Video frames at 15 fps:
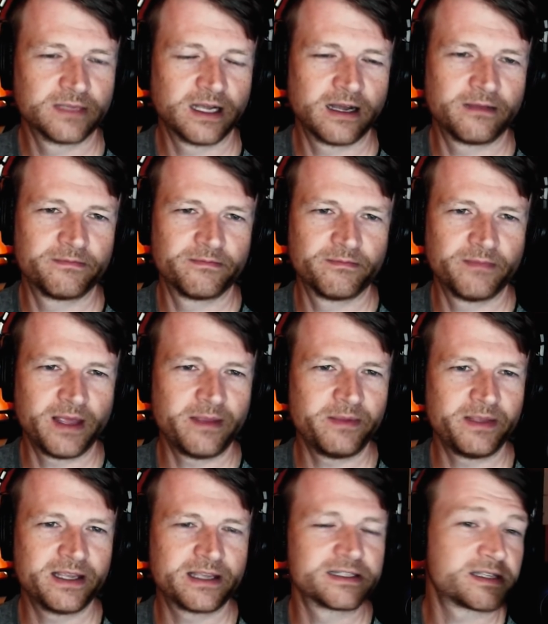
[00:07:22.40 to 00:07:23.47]
uh,
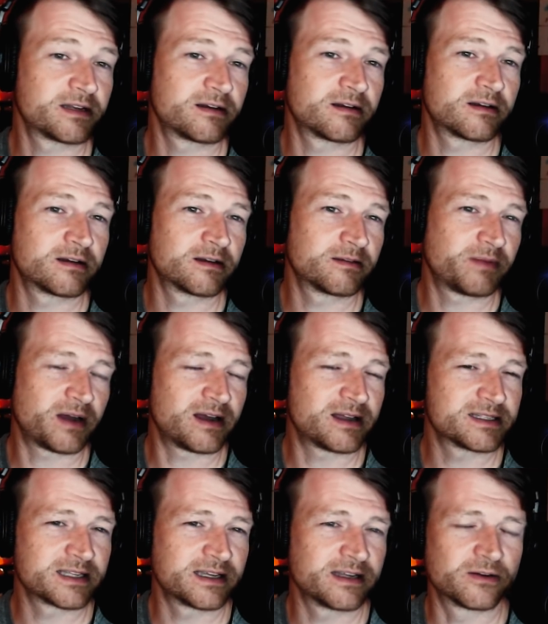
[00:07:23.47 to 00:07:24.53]
maybe consider
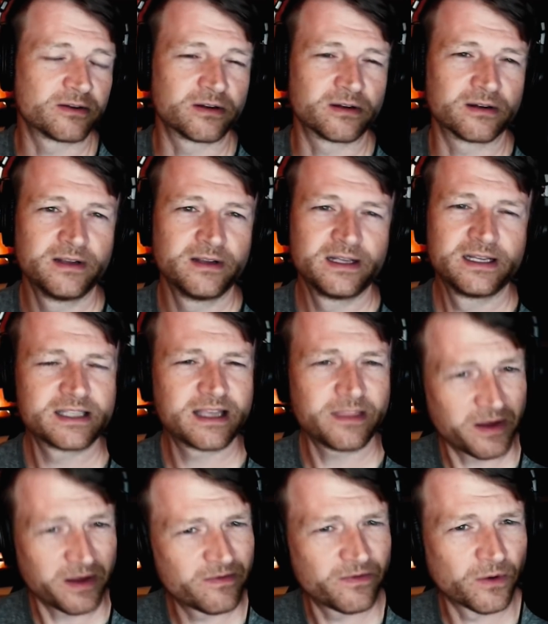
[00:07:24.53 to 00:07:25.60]
pausing or
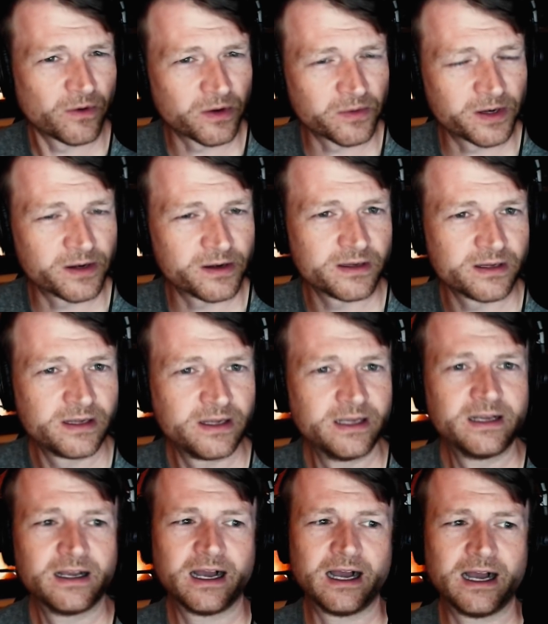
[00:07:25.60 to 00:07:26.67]
skipping forward.
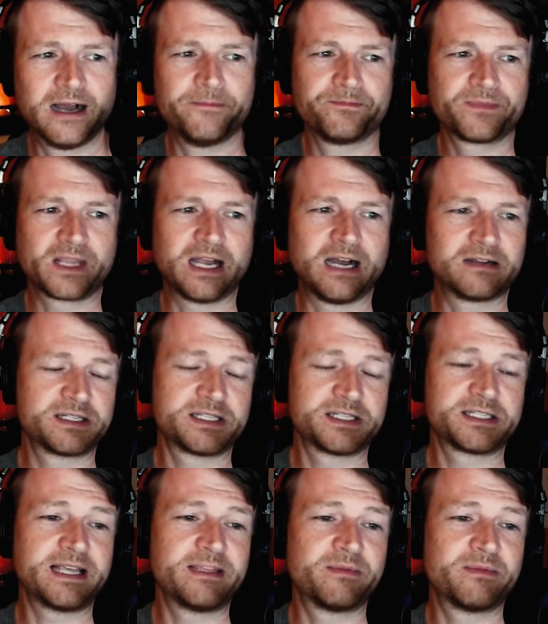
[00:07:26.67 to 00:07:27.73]
Um, I'll
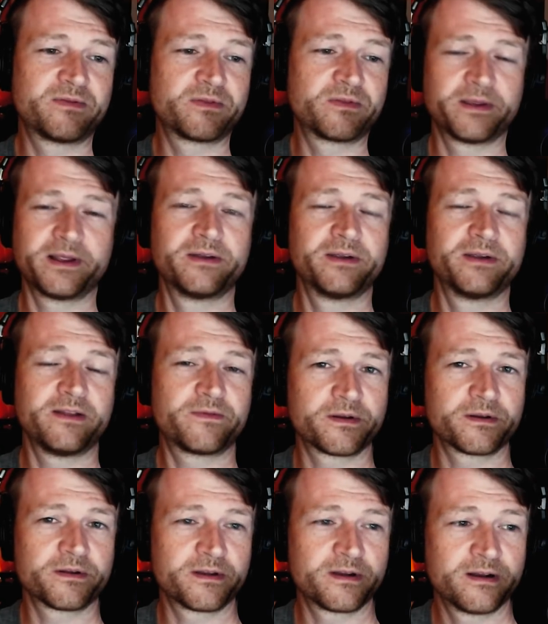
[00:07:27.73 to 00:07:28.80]
just say before we go any
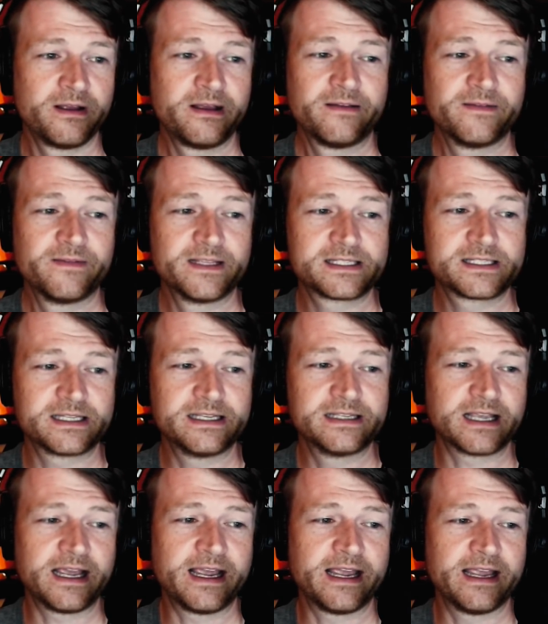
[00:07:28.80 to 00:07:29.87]
further, this
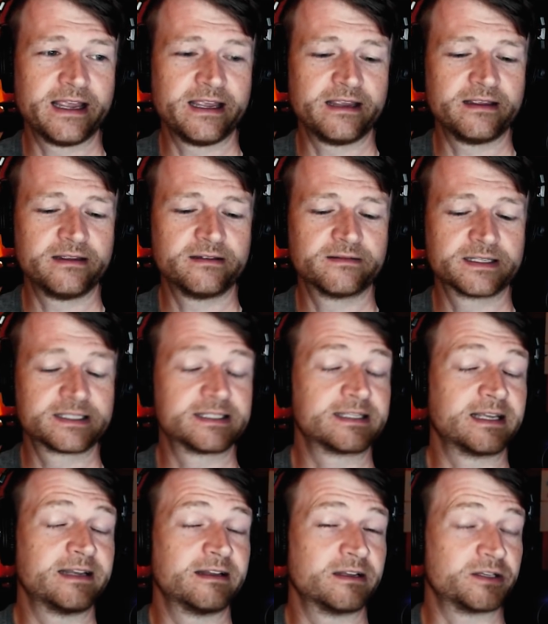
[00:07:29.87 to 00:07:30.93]
is a this
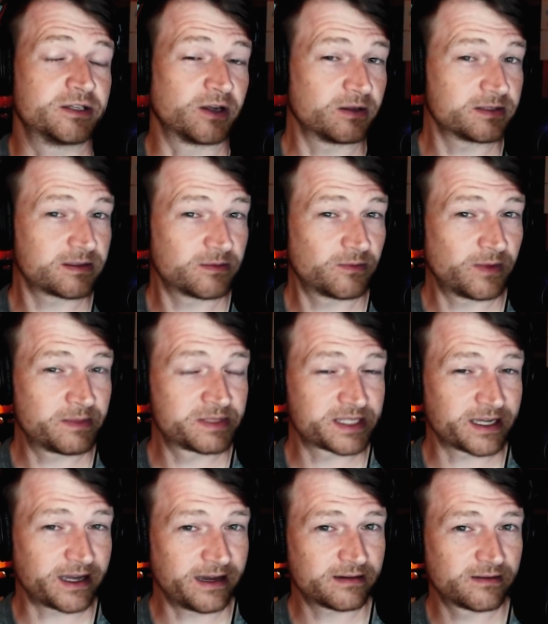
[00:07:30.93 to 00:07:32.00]
is an adult
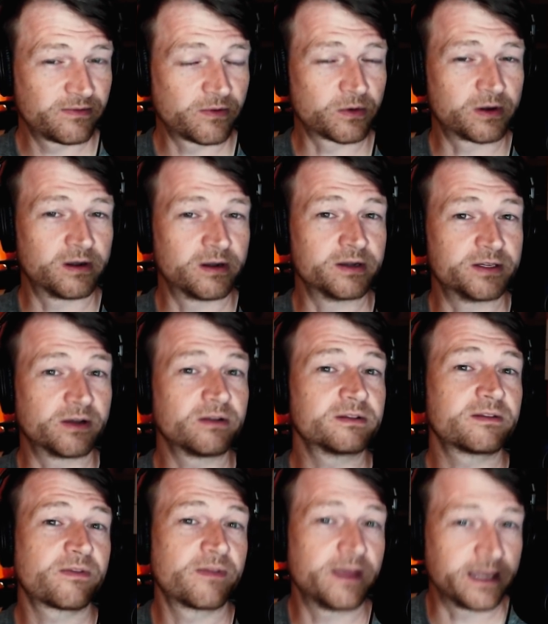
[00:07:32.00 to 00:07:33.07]
website for
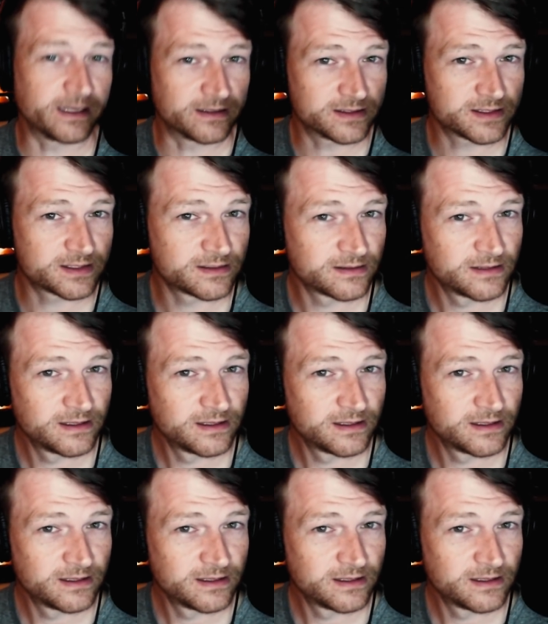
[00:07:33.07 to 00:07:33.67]
adult things